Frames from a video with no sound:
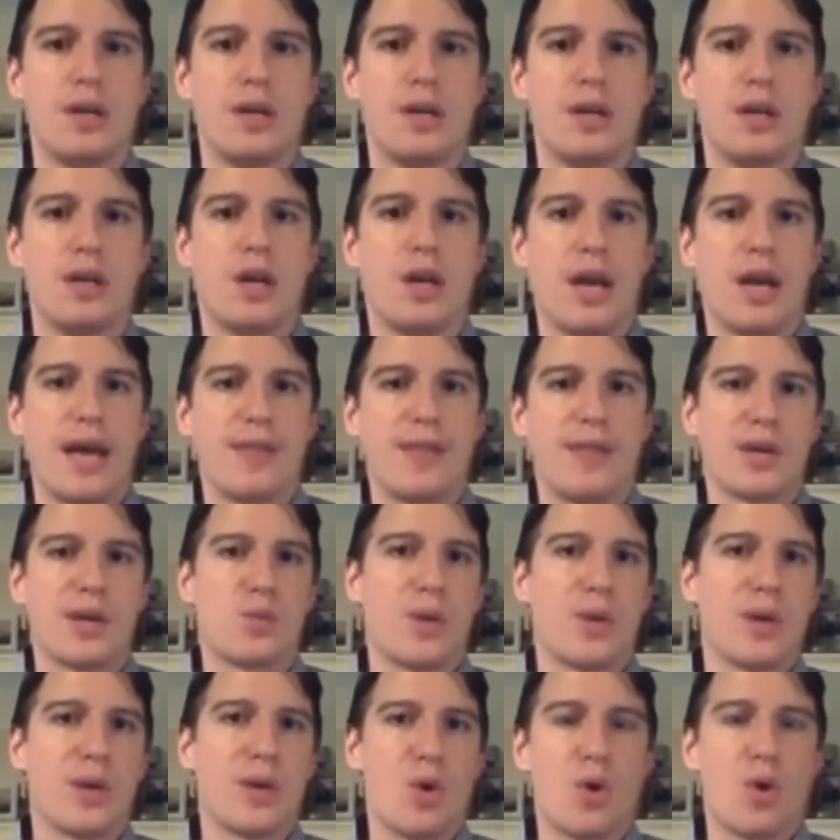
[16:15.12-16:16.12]
And that
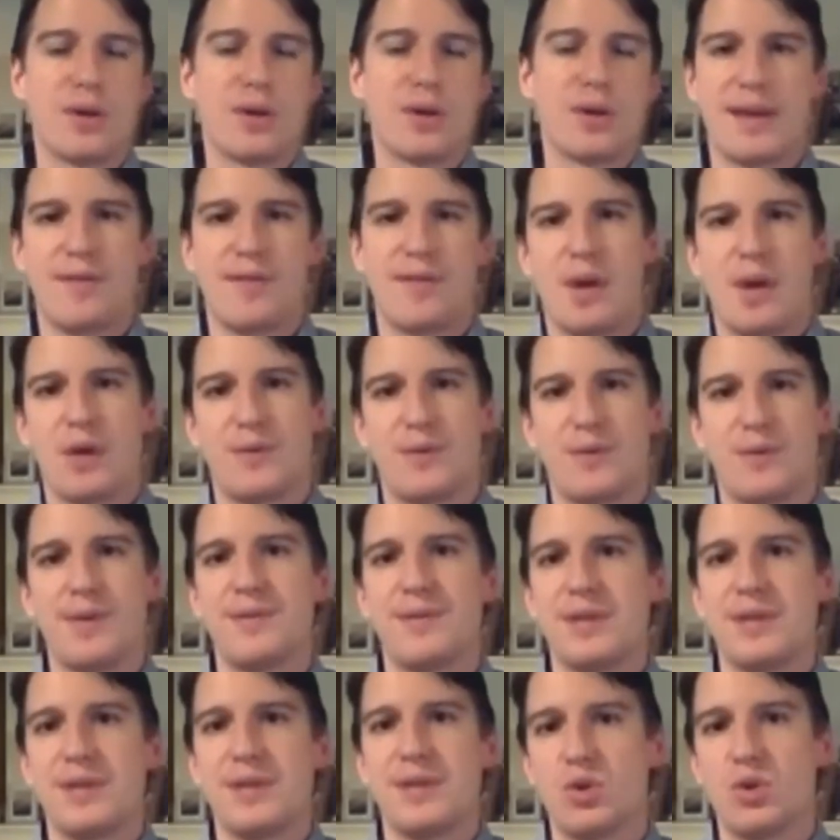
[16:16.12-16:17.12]
way we always have about
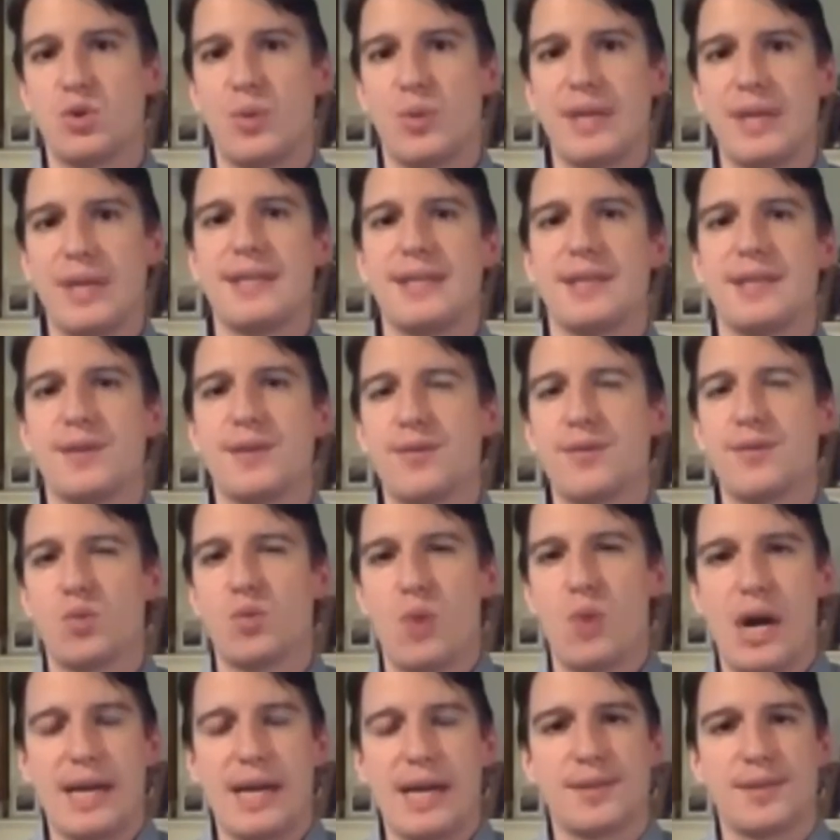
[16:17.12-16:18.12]
15 to 20 different
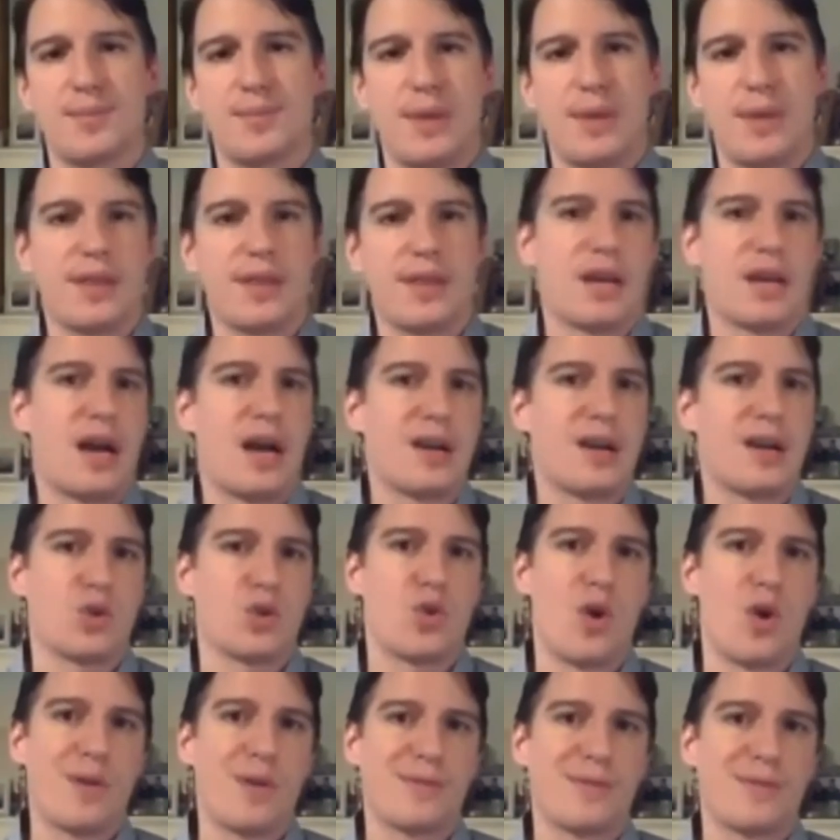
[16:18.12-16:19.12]
wines by the glass on
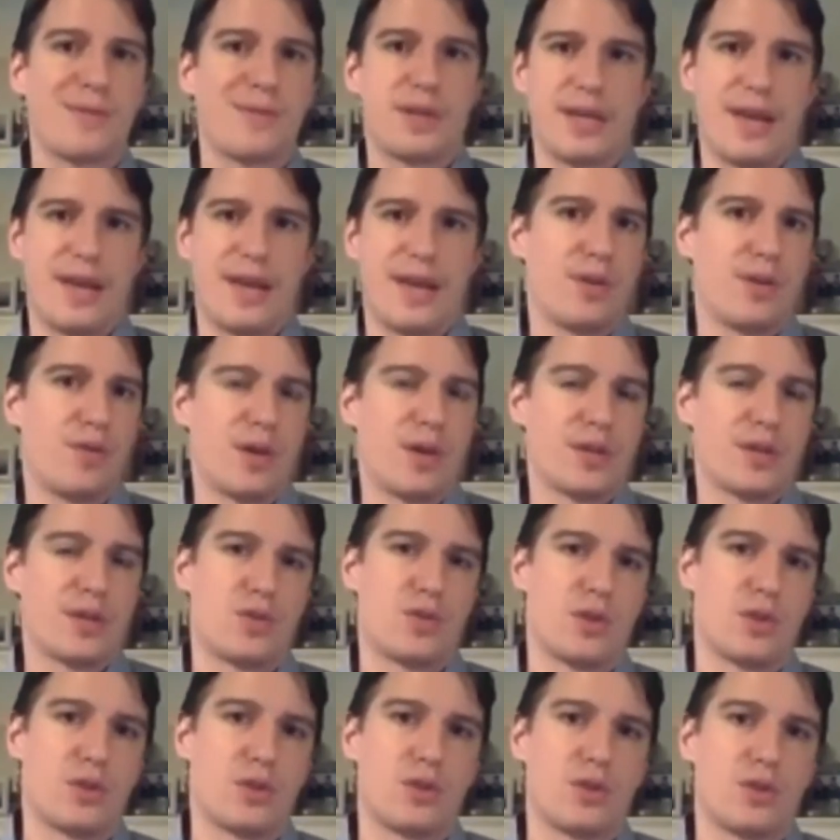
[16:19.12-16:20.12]
offer in every
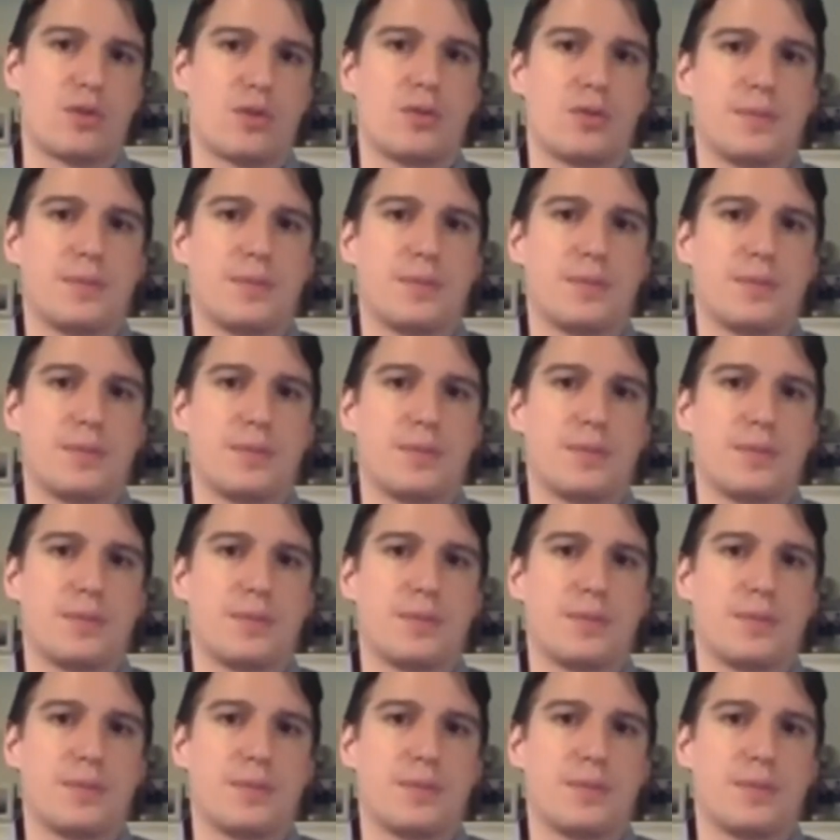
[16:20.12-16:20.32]
restaurant.